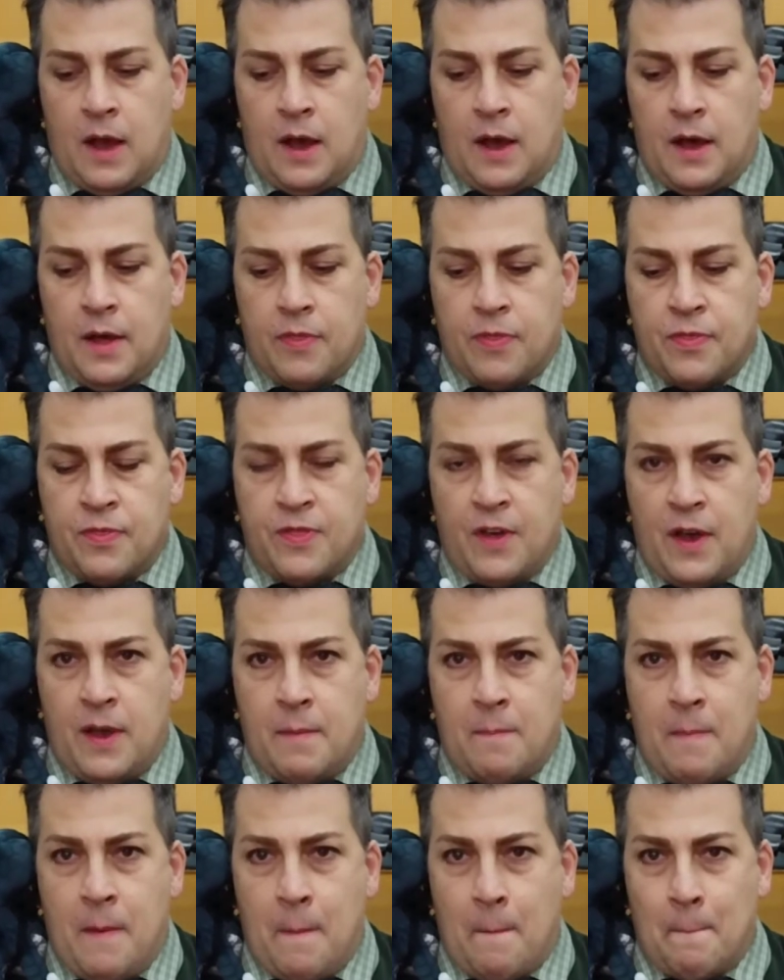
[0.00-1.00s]
thumb
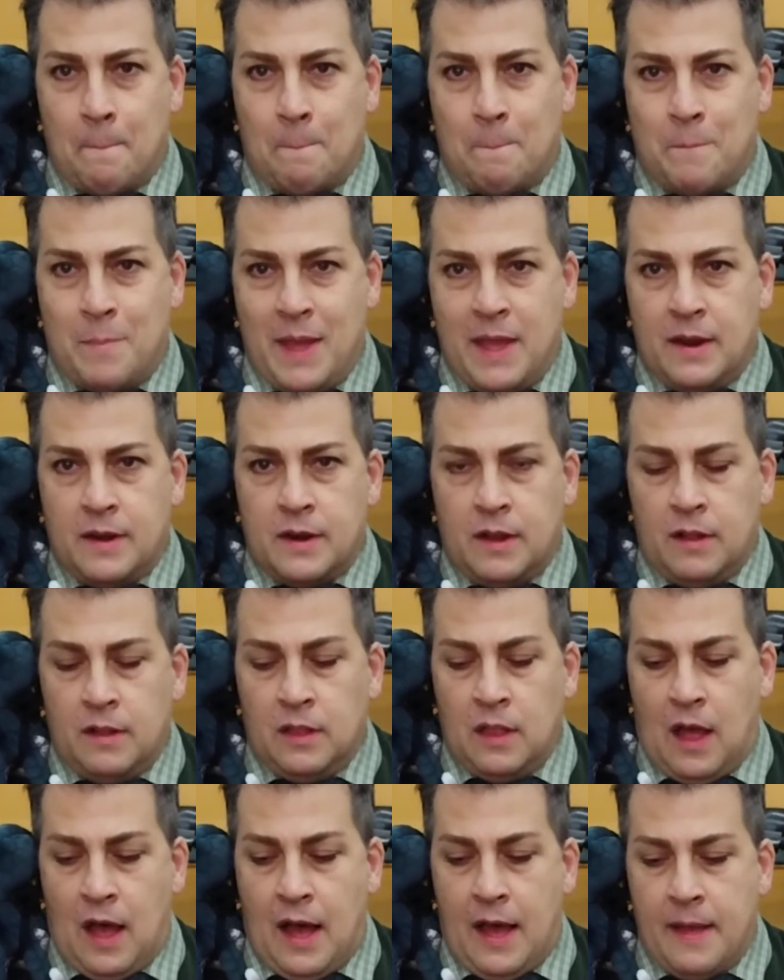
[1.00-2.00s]
bent a
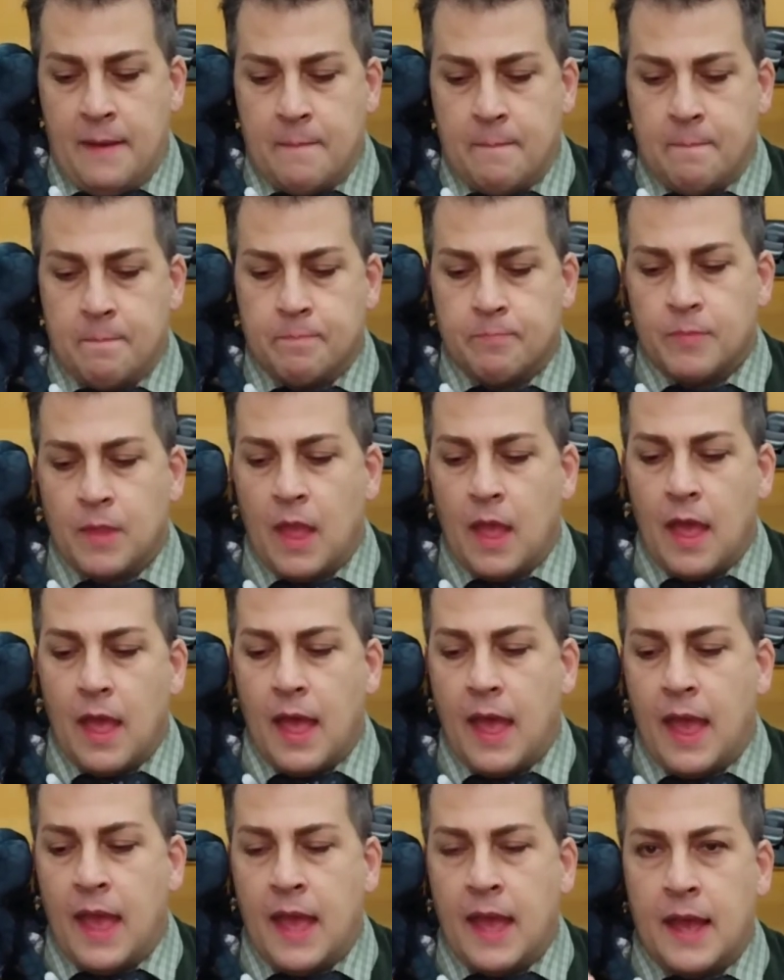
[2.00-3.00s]
lot
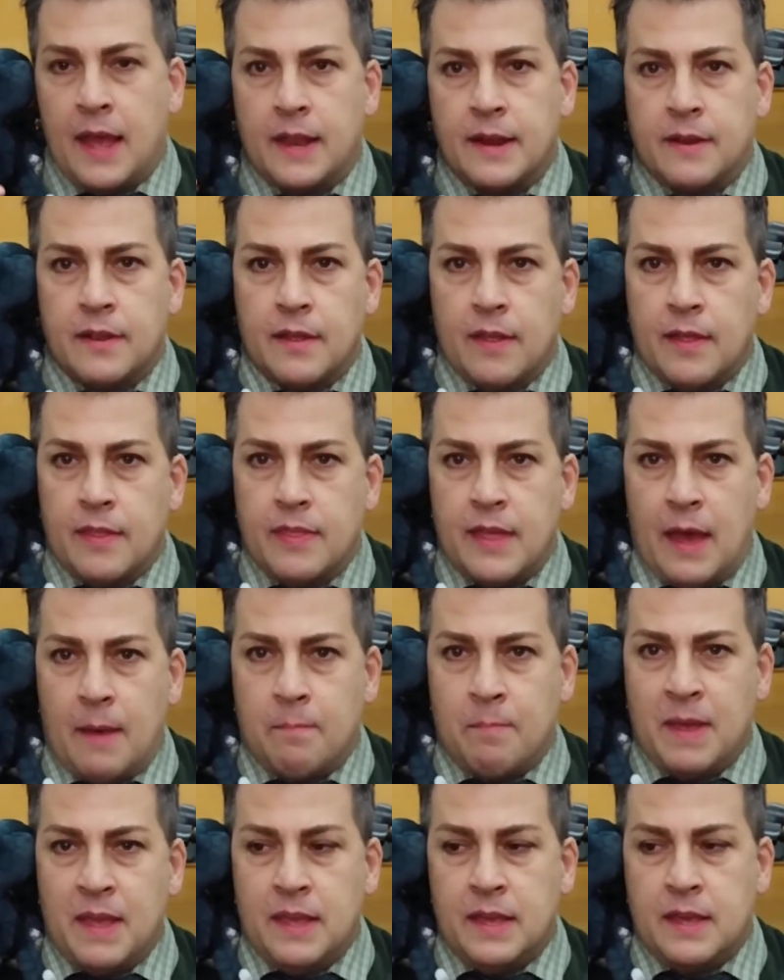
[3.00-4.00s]
and that
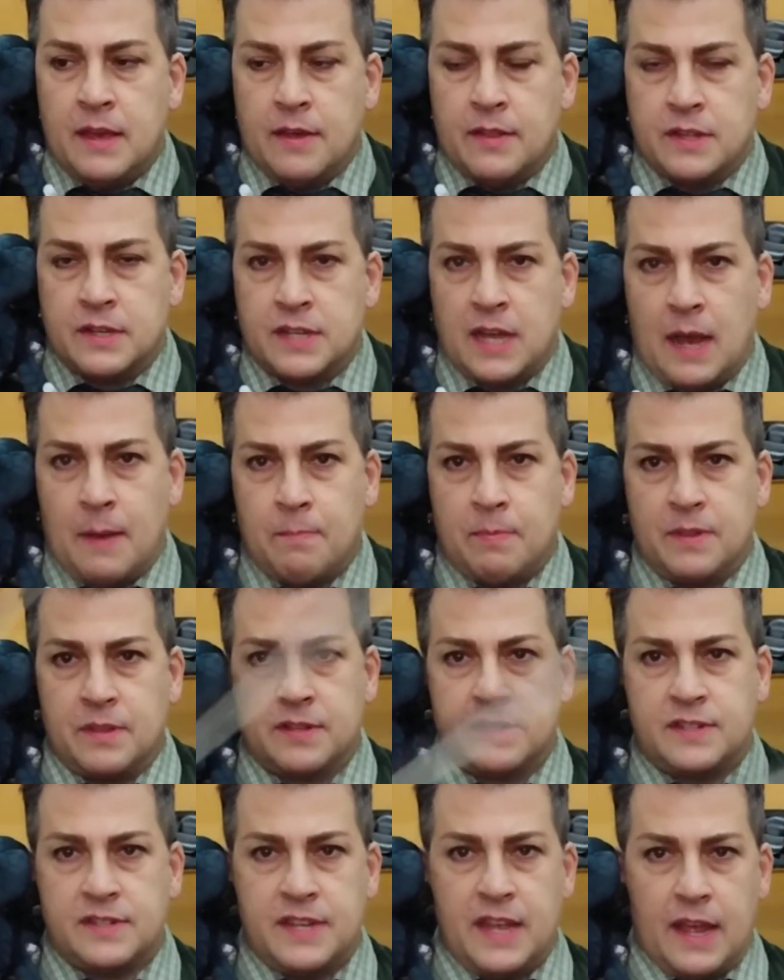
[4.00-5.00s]
pinky on the top of the
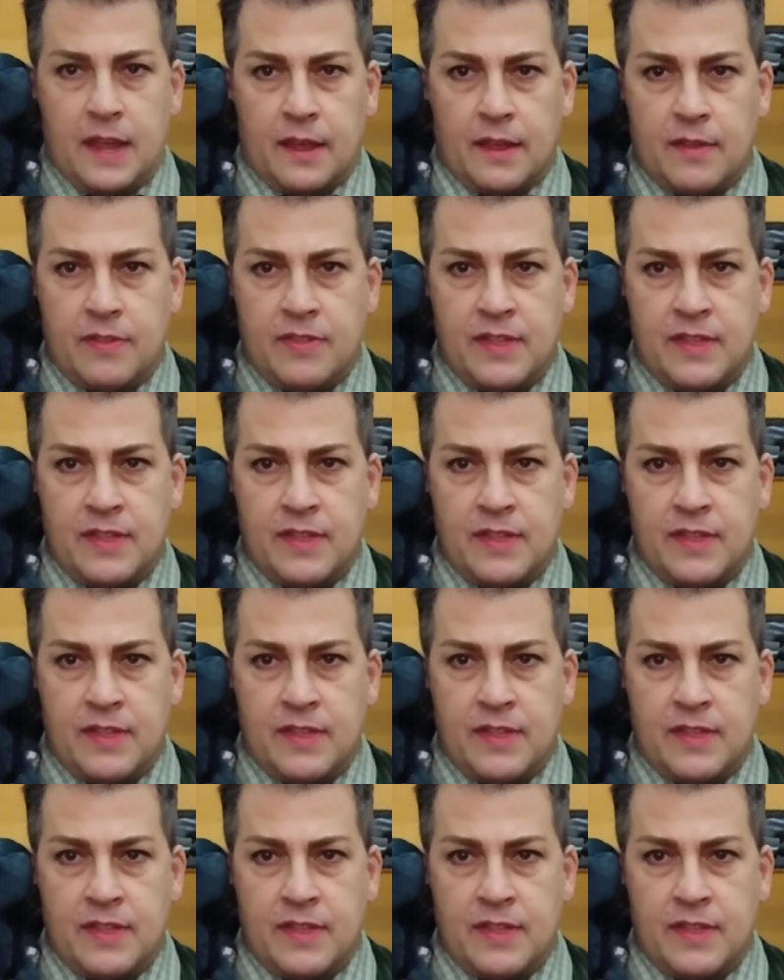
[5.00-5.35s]
stick, that'll